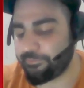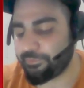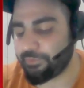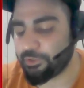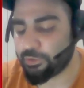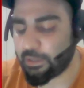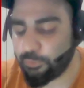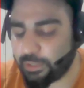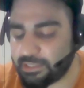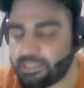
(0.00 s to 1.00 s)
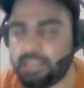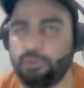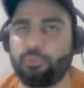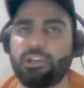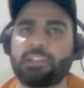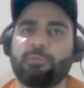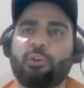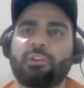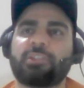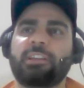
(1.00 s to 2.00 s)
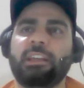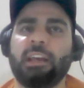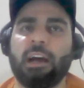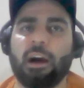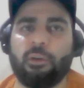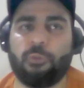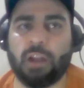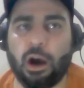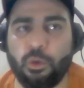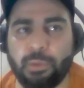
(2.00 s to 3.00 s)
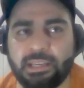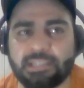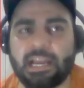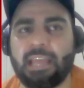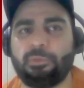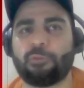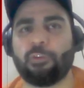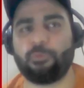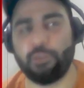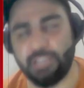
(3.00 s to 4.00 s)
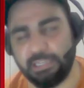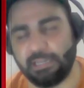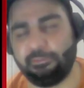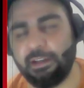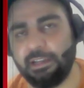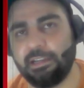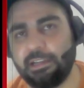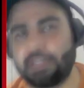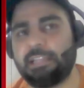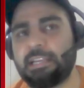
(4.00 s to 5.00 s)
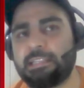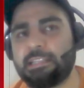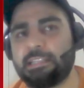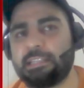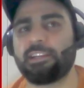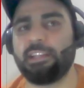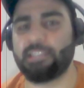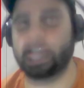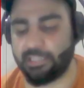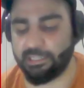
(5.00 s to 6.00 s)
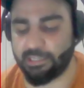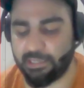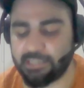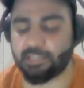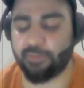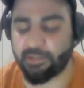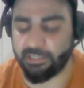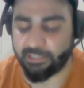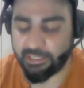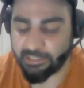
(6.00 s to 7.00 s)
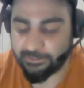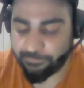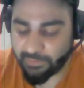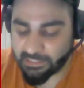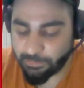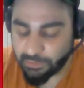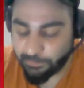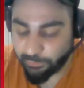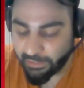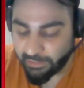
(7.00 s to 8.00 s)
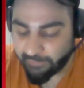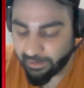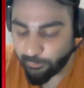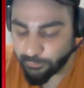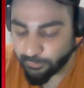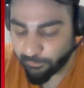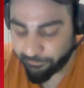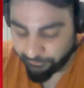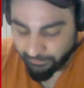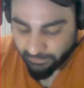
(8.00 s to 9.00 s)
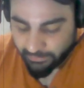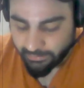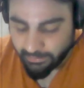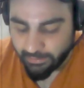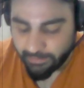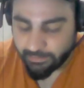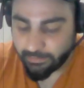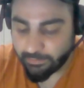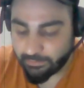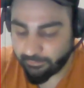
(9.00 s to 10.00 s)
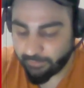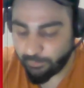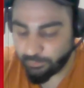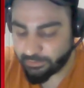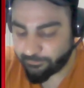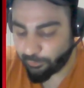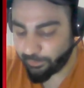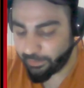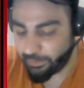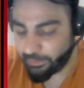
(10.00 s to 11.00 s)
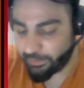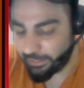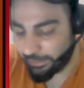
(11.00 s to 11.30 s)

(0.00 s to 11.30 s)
So now you can see, you just want to see for how much time or for which interval does this function is increasing. Is this function increasing? Just suppose if you take values from here, the values from here till here.